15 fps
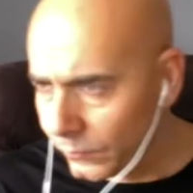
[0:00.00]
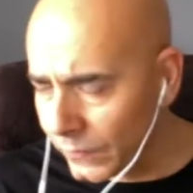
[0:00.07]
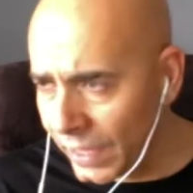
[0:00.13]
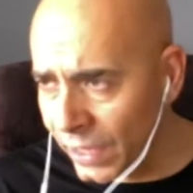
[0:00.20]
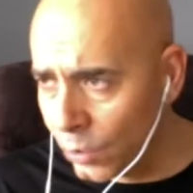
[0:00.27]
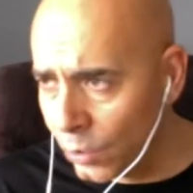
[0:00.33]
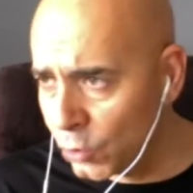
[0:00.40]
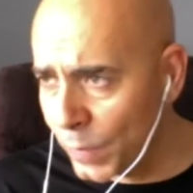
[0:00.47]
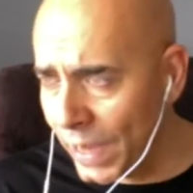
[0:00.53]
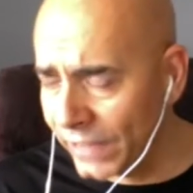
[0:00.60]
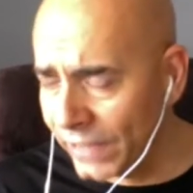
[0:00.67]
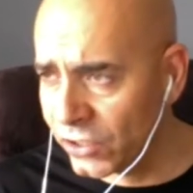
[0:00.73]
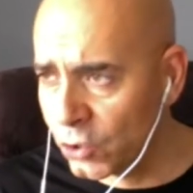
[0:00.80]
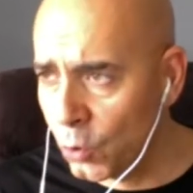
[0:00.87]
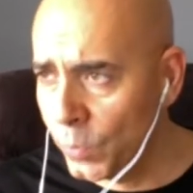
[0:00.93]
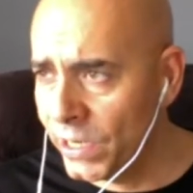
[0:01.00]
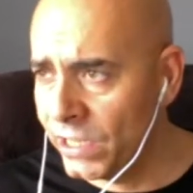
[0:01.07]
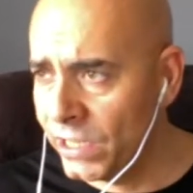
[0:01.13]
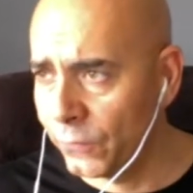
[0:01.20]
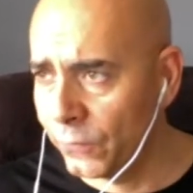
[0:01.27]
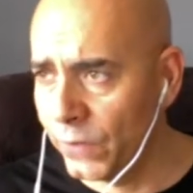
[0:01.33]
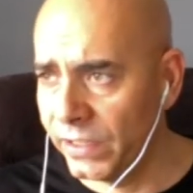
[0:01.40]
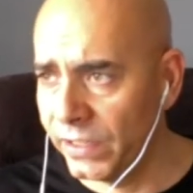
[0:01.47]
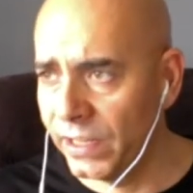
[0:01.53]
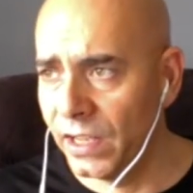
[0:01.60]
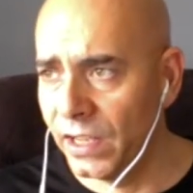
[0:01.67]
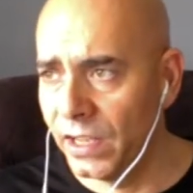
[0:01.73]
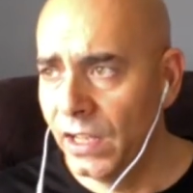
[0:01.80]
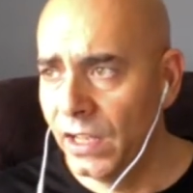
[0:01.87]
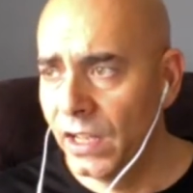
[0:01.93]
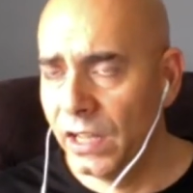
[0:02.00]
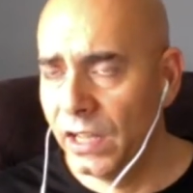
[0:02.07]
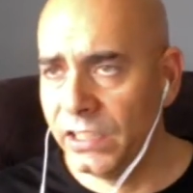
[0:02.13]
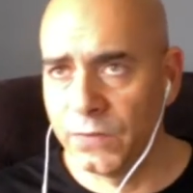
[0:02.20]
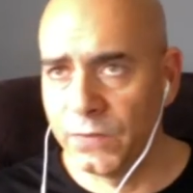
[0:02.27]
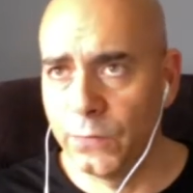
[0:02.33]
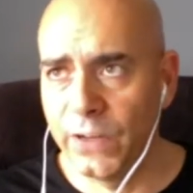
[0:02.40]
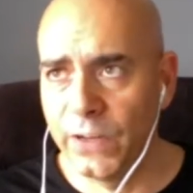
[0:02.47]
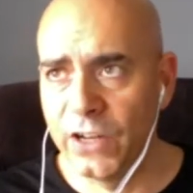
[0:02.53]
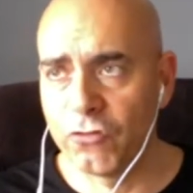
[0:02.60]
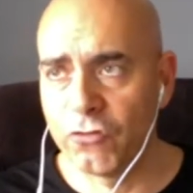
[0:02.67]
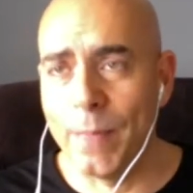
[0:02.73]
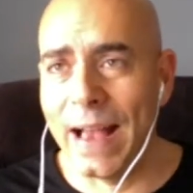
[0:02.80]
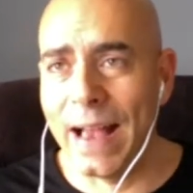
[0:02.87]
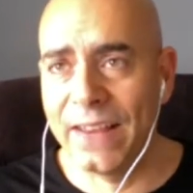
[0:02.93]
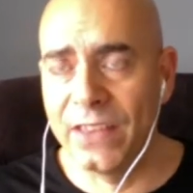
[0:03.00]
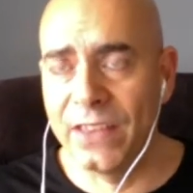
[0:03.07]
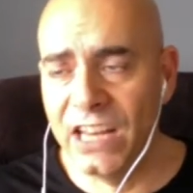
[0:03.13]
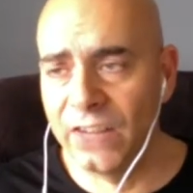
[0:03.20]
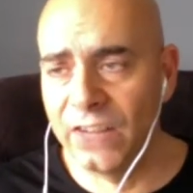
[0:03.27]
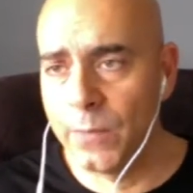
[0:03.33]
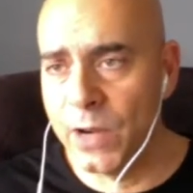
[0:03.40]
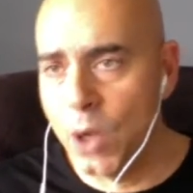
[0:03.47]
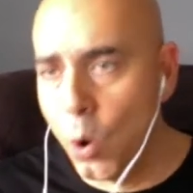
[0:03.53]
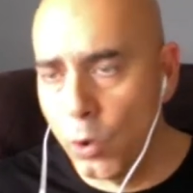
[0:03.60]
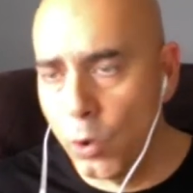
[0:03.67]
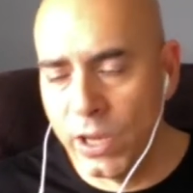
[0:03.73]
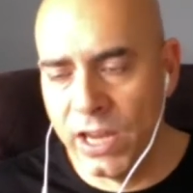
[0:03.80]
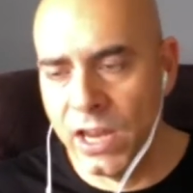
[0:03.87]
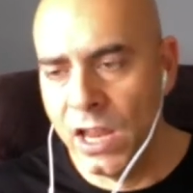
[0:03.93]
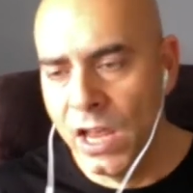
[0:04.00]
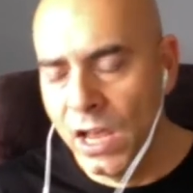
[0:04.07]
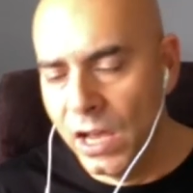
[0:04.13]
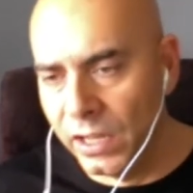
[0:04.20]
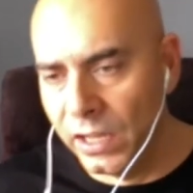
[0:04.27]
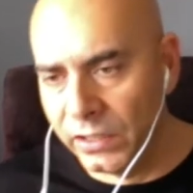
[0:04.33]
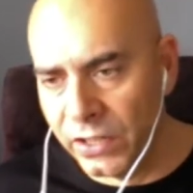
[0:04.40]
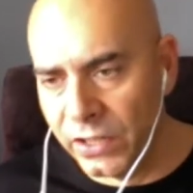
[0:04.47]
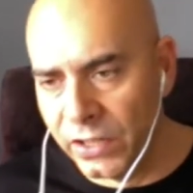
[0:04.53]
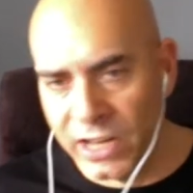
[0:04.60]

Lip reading: It goes back to so many different fighters from back in the day, from Inoki to the next